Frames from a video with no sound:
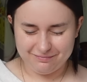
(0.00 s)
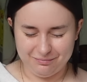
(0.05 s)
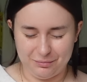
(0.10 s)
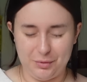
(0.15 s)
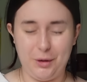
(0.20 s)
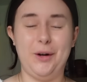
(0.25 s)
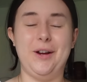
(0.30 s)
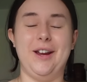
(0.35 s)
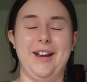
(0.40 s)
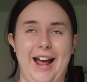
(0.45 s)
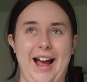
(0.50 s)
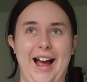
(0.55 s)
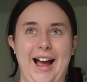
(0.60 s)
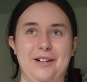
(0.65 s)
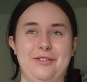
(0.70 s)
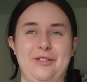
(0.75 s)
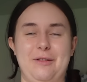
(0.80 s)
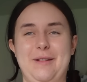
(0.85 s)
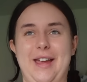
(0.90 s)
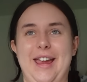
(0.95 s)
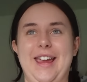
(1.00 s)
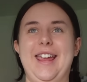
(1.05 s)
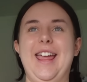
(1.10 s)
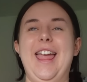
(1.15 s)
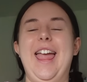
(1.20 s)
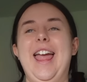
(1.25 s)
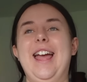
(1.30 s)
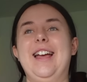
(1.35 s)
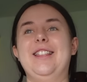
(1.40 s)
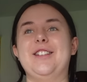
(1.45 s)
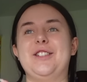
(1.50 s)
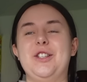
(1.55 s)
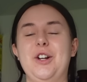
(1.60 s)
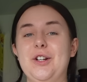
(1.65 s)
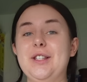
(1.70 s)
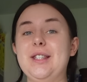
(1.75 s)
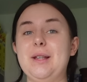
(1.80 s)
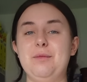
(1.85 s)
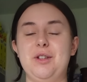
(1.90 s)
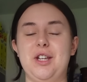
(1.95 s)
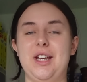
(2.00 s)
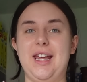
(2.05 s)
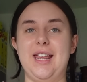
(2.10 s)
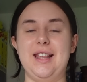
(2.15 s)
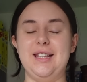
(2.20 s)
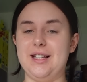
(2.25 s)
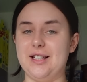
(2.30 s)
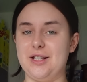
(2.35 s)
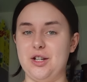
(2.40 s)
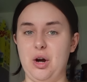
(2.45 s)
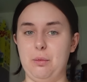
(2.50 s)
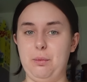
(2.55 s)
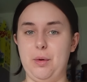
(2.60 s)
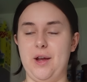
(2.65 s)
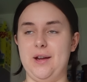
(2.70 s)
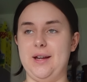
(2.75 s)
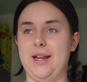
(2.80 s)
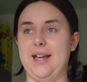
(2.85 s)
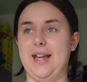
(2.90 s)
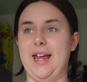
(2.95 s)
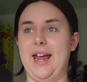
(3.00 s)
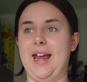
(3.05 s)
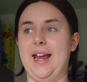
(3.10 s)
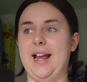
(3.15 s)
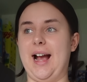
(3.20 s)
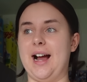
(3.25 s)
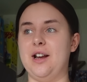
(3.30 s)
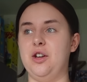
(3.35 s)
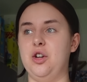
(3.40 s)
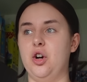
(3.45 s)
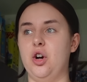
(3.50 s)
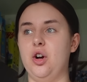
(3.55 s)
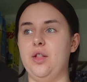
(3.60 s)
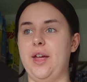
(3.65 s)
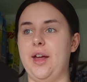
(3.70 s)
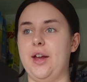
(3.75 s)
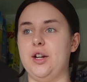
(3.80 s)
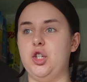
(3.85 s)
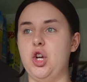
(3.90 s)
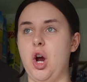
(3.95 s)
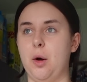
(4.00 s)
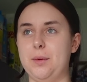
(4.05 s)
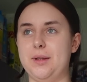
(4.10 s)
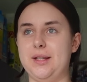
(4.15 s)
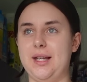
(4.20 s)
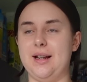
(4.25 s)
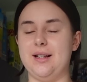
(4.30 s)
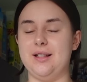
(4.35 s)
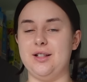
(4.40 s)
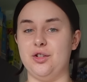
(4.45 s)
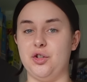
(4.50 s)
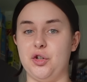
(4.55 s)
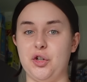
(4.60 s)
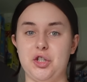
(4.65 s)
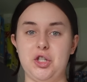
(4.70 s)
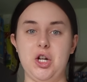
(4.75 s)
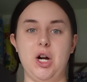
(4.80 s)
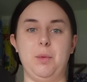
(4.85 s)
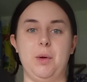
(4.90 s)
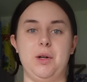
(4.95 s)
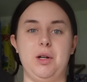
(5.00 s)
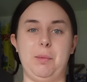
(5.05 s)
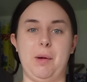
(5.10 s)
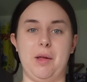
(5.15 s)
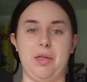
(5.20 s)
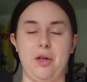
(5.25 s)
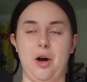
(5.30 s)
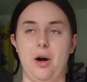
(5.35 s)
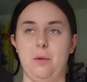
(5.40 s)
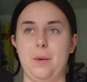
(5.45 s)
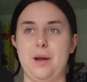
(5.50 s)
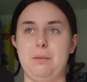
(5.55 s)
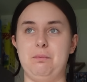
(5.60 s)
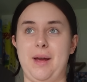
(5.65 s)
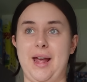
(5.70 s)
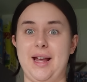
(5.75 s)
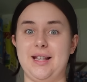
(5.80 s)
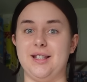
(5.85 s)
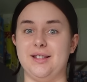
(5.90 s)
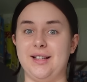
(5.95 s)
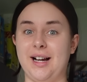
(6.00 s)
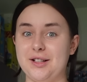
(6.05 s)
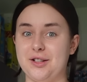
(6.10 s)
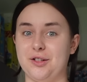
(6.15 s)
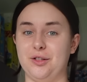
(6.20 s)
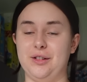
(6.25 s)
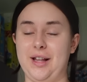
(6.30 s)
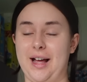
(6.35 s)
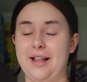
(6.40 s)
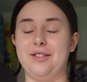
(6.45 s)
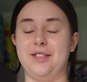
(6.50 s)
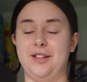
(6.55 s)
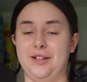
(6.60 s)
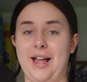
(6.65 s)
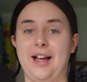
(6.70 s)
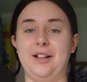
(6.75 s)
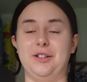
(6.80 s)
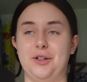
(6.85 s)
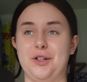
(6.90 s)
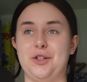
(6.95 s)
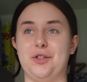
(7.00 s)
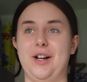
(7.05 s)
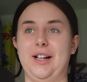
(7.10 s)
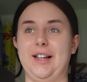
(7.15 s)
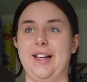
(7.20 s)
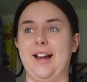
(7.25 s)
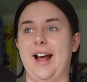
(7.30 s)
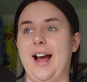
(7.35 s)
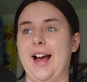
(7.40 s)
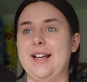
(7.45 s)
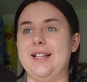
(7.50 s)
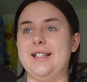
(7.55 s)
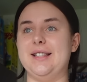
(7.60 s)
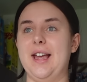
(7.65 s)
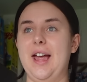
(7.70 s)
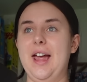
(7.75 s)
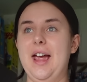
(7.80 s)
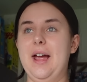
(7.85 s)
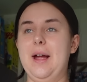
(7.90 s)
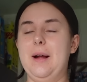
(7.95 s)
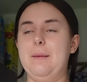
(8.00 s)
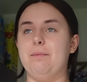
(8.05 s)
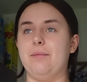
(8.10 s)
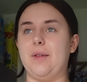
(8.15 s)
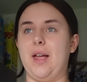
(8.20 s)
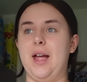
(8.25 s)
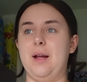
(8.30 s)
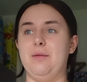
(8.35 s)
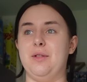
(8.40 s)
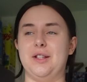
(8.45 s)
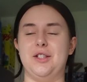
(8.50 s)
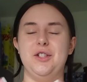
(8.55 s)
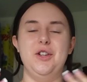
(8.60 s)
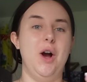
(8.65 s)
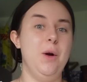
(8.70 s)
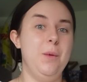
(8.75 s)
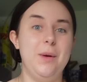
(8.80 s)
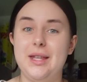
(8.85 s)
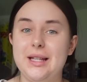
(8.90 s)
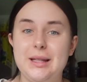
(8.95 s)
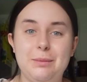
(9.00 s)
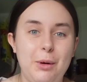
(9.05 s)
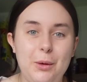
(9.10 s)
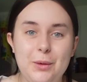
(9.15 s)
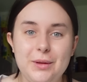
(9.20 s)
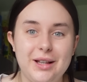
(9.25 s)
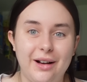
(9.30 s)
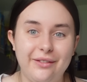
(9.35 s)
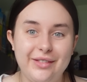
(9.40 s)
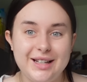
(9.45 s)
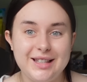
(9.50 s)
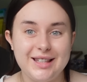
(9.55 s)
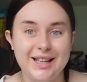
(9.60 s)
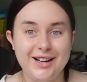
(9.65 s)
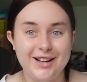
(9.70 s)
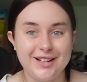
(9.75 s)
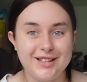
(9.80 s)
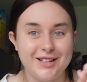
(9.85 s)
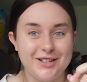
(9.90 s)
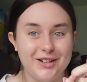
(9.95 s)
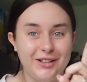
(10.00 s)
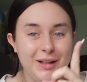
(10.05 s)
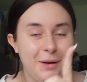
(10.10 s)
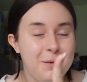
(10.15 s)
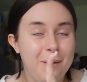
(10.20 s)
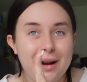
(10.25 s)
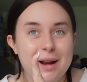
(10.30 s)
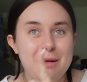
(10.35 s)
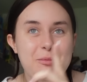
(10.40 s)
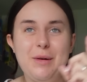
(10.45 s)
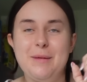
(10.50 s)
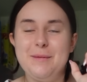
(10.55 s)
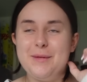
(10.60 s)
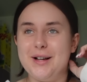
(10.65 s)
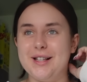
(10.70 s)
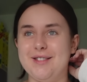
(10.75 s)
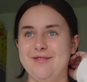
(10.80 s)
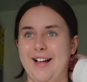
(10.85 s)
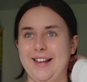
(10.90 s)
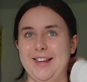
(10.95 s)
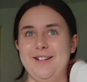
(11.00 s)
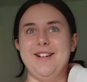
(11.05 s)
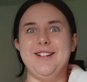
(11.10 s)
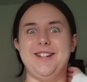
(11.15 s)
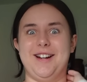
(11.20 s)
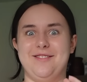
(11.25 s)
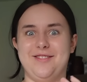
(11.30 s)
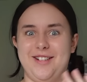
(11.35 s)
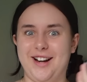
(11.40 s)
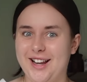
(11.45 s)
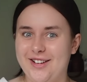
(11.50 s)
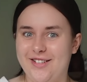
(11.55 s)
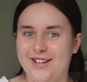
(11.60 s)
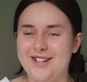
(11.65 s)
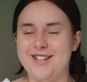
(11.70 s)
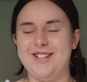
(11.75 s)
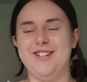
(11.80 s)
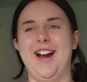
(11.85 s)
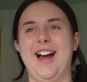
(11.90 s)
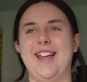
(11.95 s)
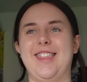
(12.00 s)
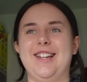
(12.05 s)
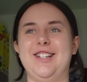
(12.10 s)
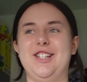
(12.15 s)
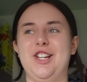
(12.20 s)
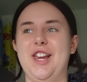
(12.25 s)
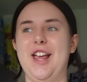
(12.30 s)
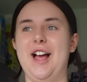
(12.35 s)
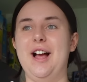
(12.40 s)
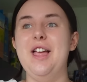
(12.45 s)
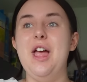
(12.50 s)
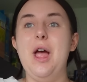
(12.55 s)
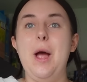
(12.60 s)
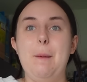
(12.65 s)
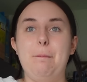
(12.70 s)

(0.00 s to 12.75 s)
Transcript: Broken heart for me. There's no Slim Chickens, there's no Burger King. I know that Chopsticks has just opened up at Thornwick Bay, so that looks really nice. There's no Witherspoons, obviously, because there's only one at Brimrose Valley, which I really want to try this year.